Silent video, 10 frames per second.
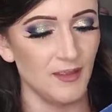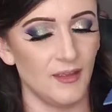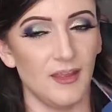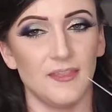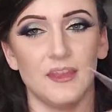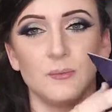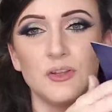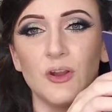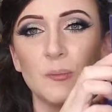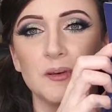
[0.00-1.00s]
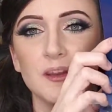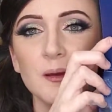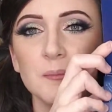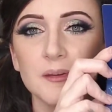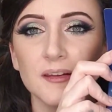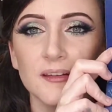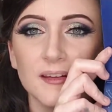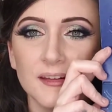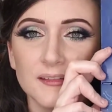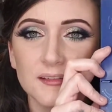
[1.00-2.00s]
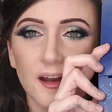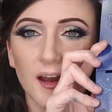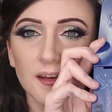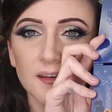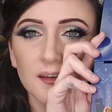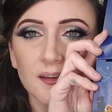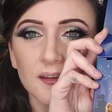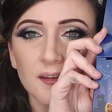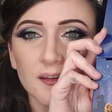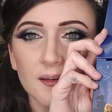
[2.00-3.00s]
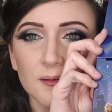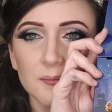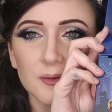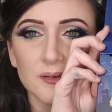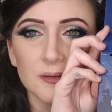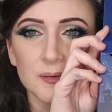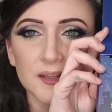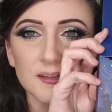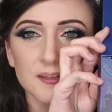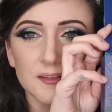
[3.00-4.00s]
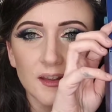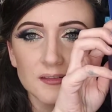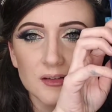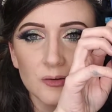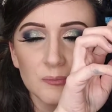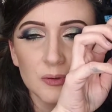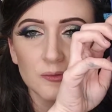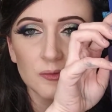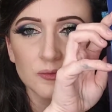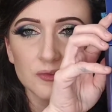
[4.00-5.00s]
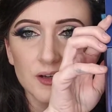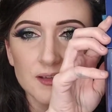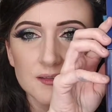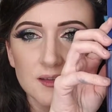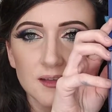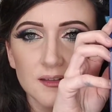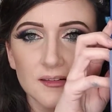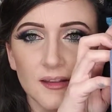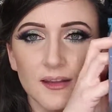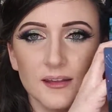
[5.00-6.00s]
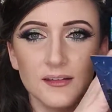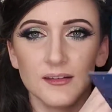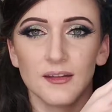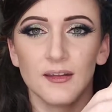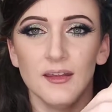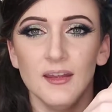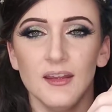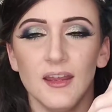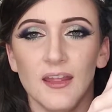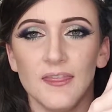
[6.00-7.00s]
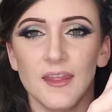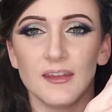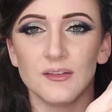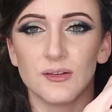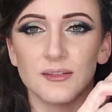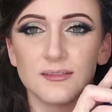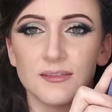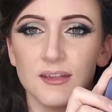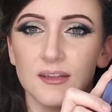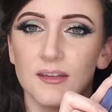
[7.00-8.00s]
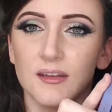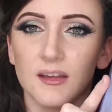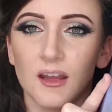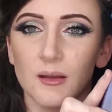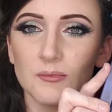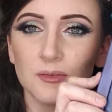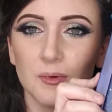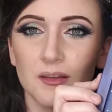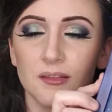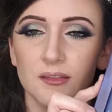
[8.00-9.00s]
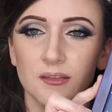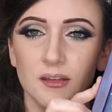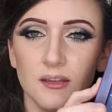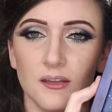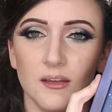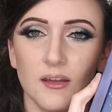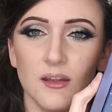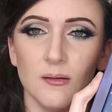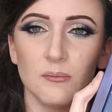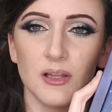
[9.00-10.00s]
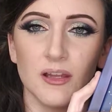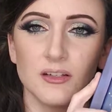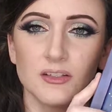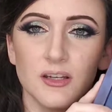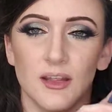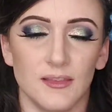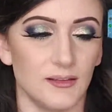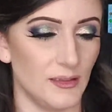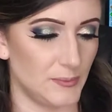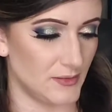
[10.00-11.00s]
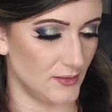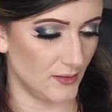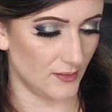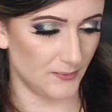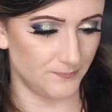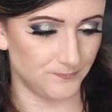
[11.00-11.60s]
And then when you open it up, it's got Beauty and the Beast, and that's her beautiful dress they designed. And then you can see it comes with the blush and the lipstick.